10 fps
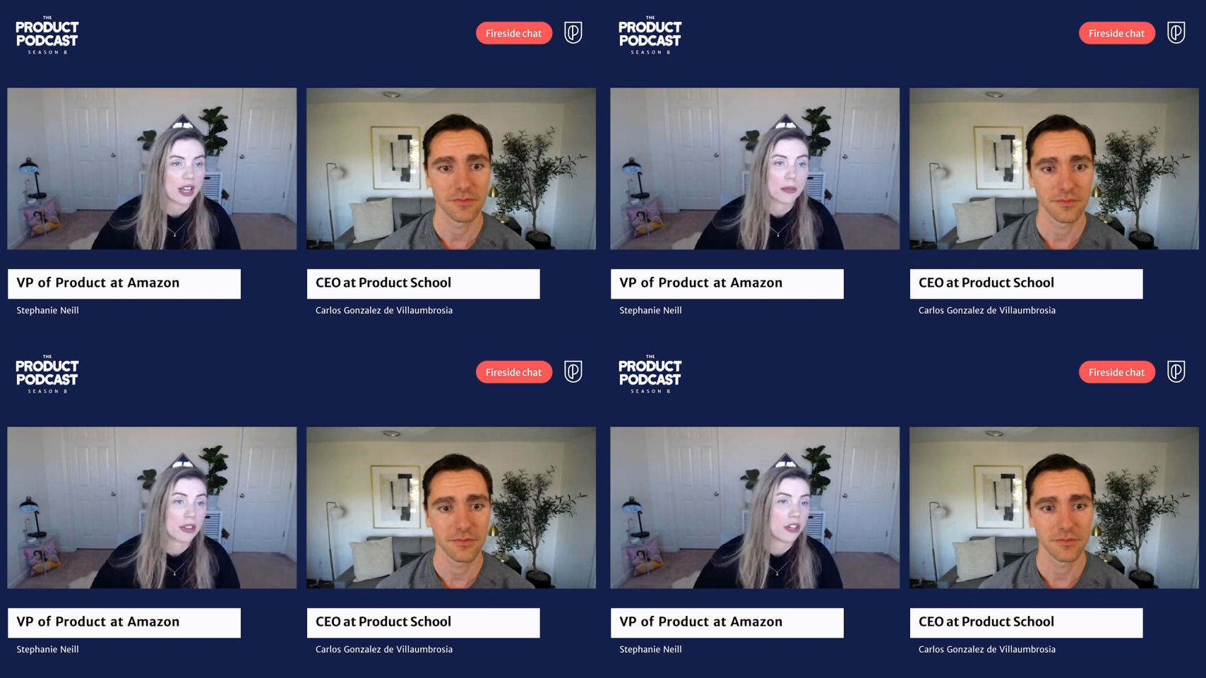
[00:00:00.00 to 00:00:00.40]

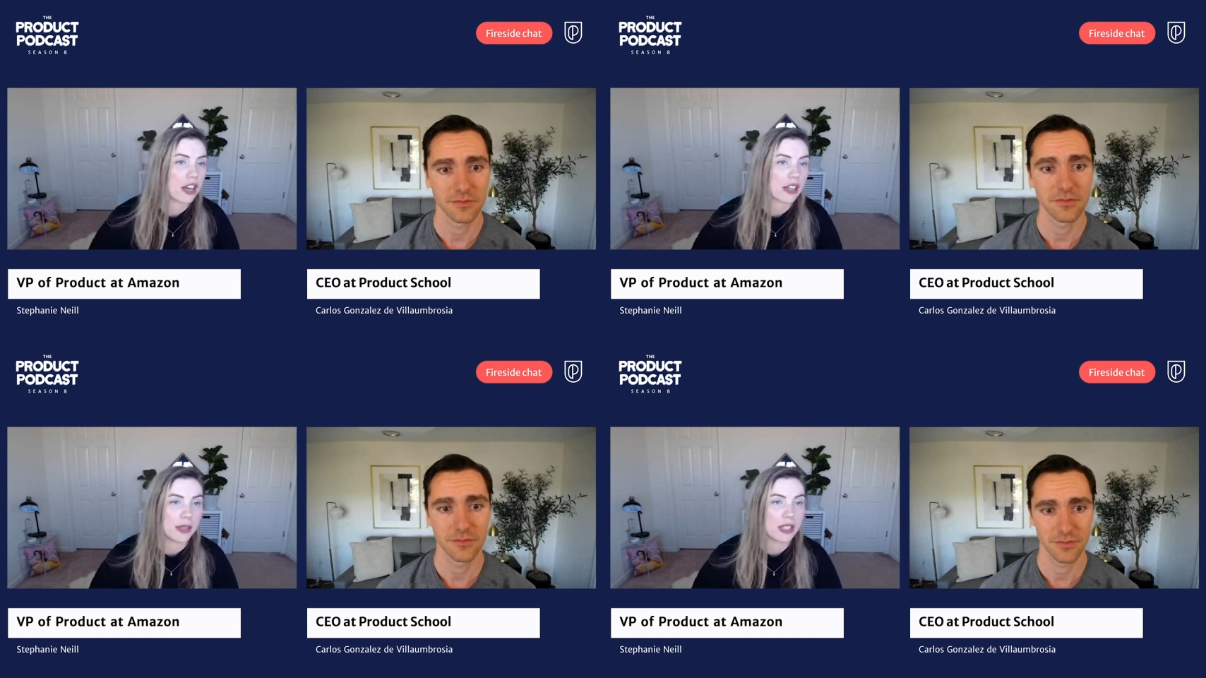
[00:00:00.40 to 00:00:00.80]
Speaker 1: job and they're
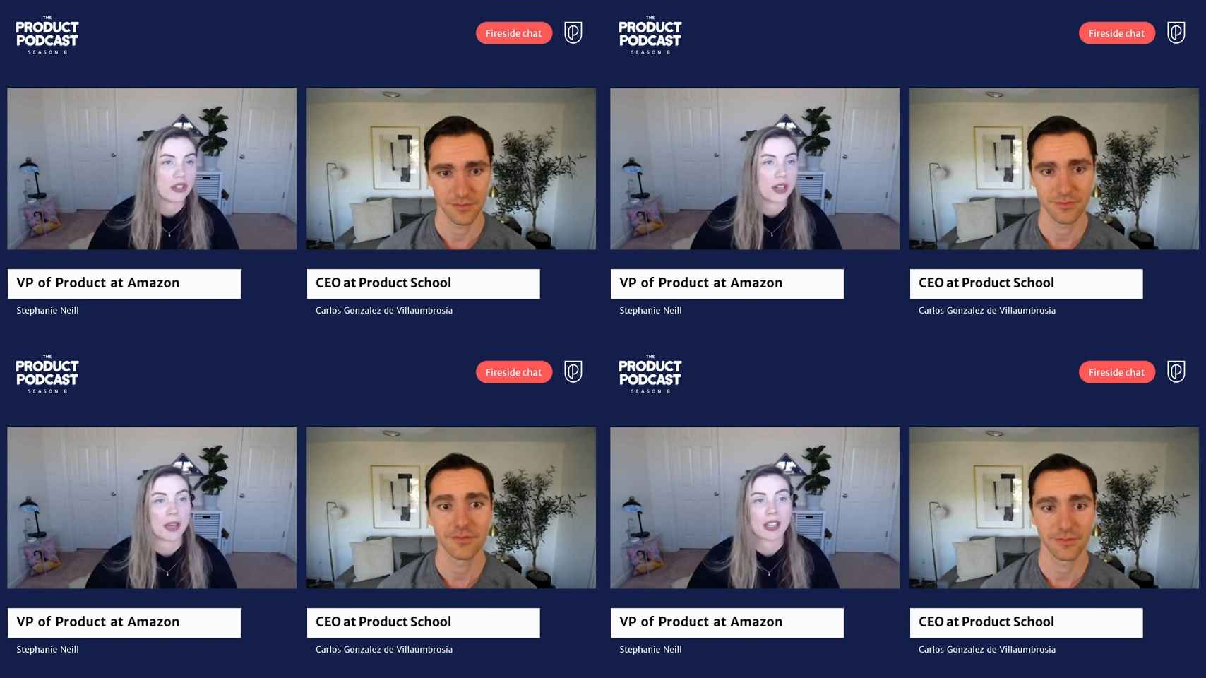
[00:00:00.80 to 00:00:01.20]
not going to be
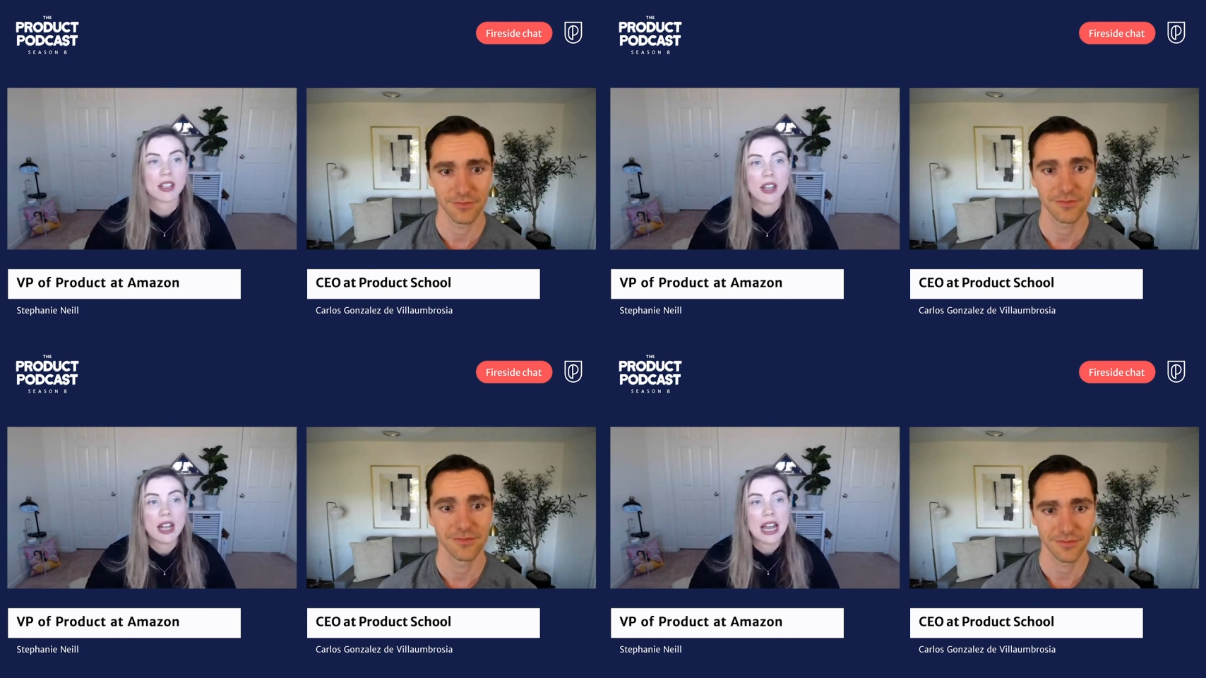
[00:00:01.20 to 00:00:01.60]
streaming.
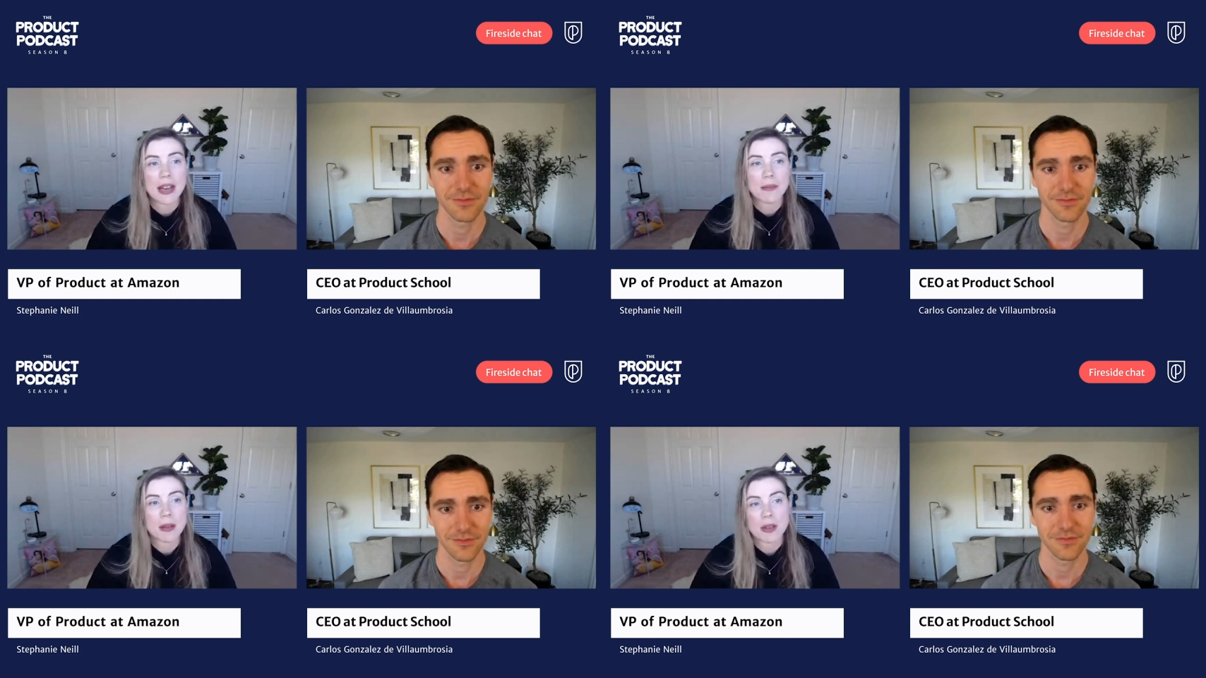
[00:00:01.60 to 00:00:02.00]

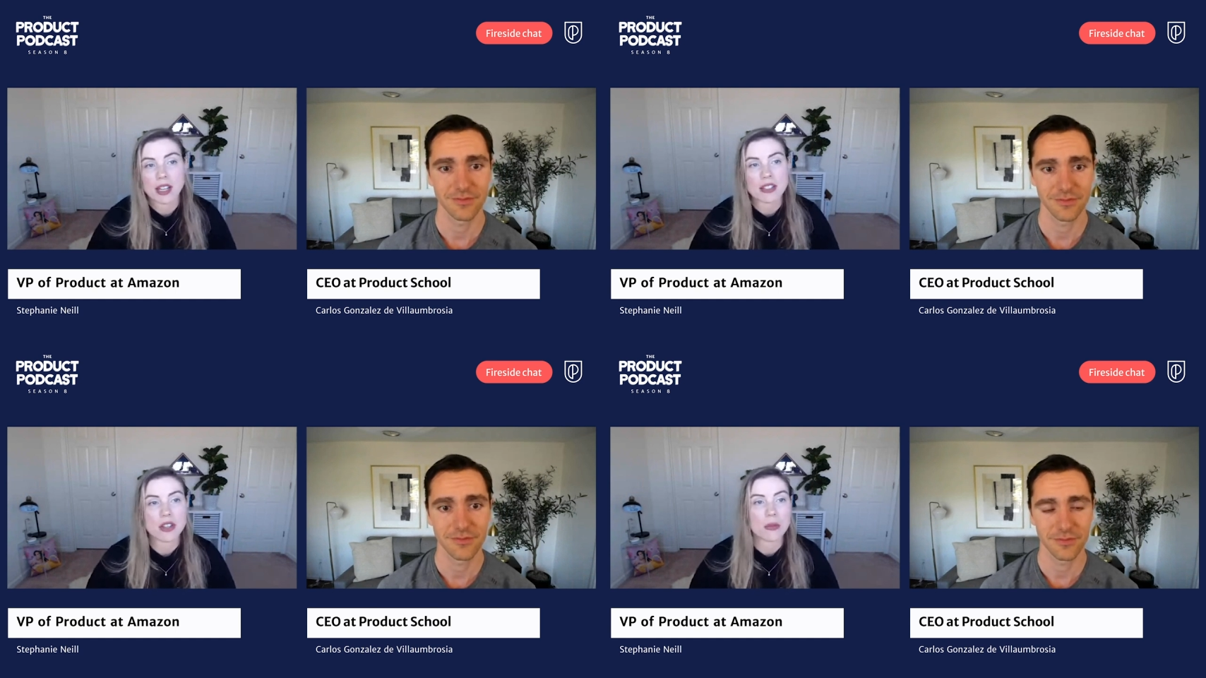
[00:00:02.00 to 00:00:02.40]
And maybe it
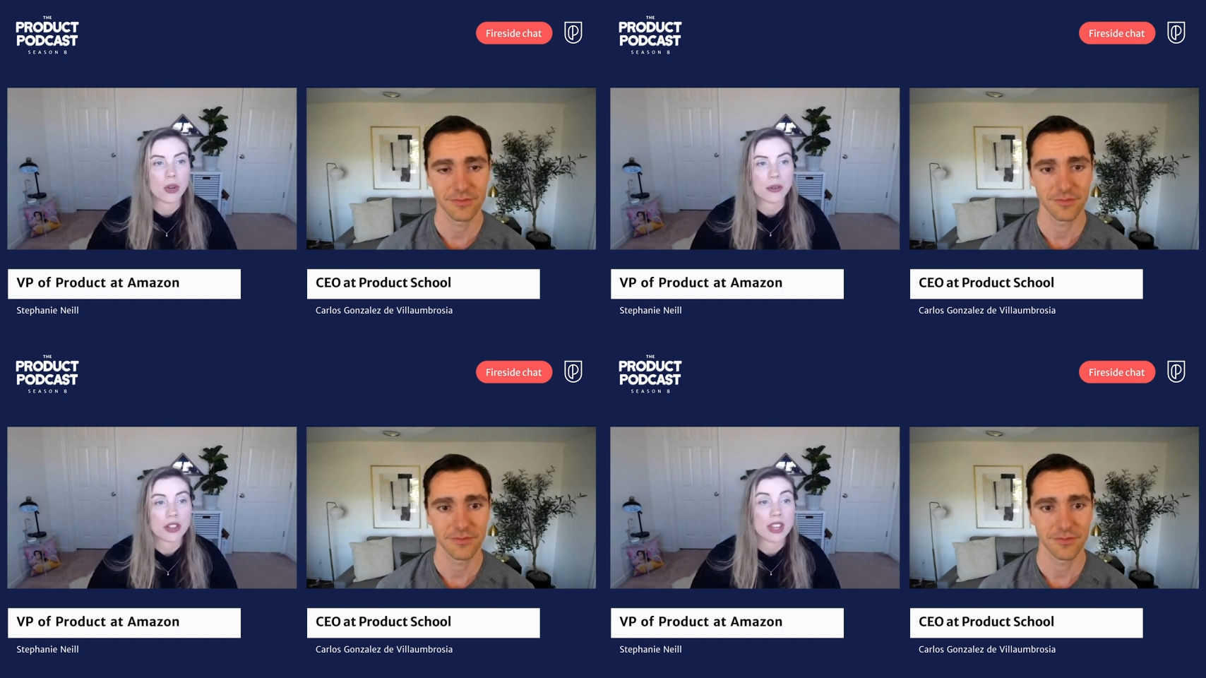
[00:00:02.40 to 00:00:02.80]
gets to the
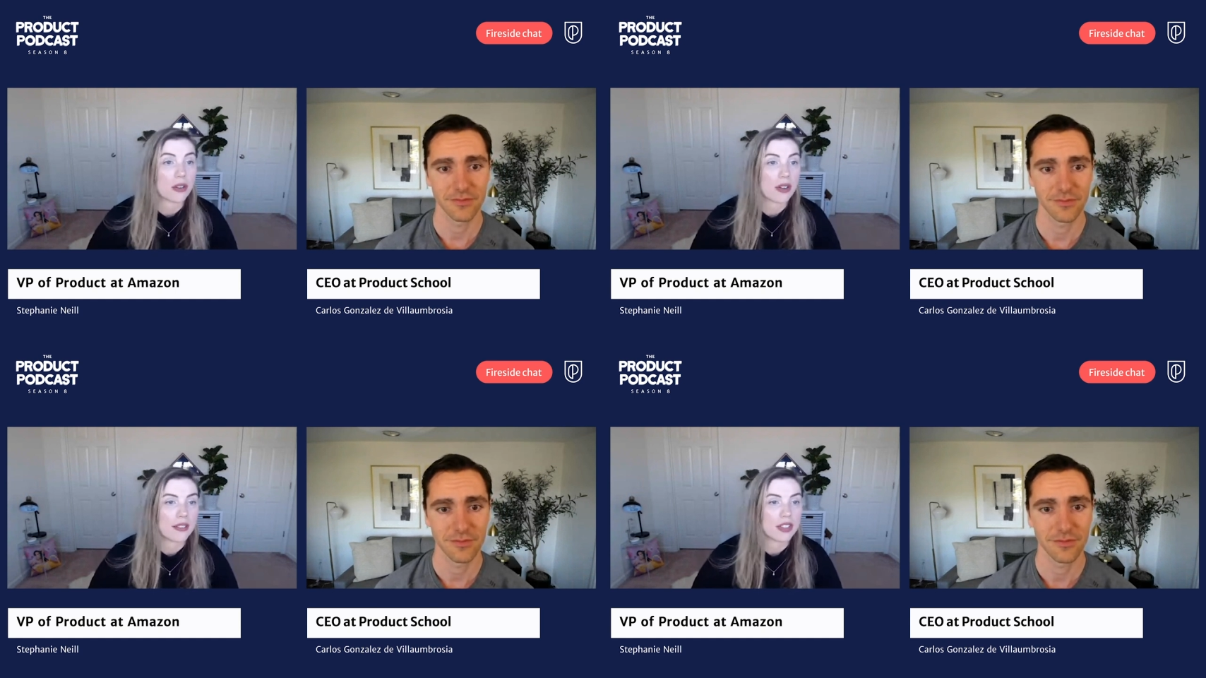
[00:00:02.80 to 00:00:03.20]
point where they
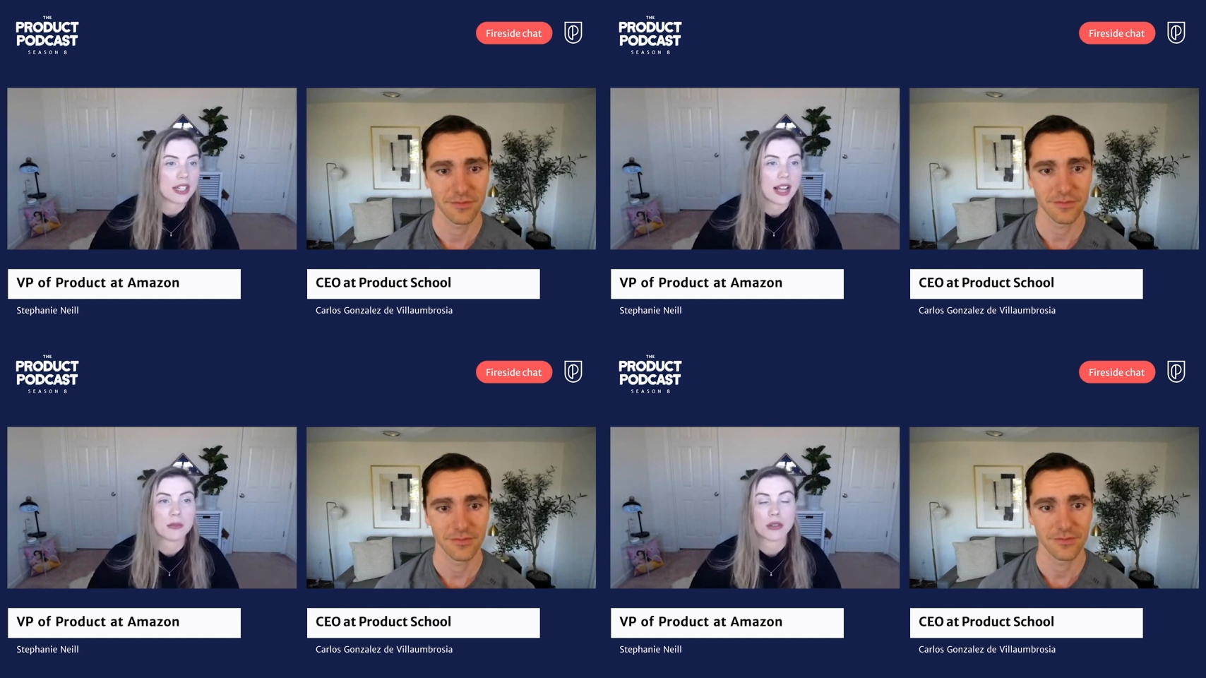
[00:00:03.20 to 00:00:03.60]
don't have the
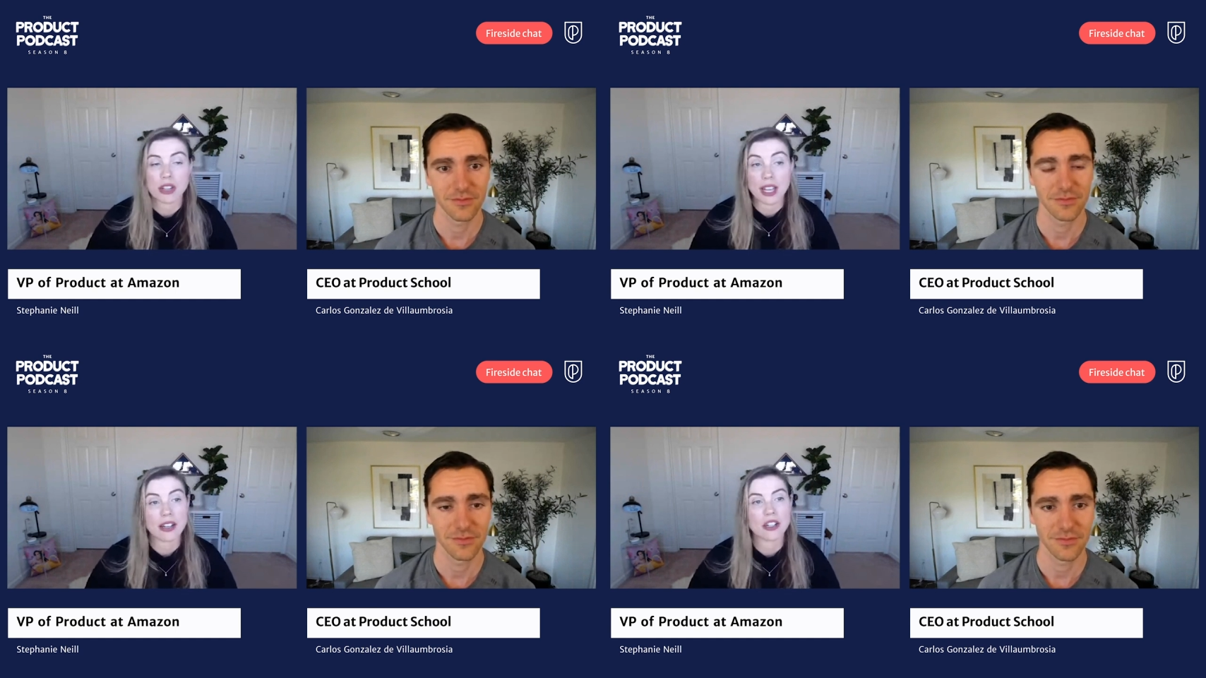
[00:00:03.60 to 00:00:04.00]
time or the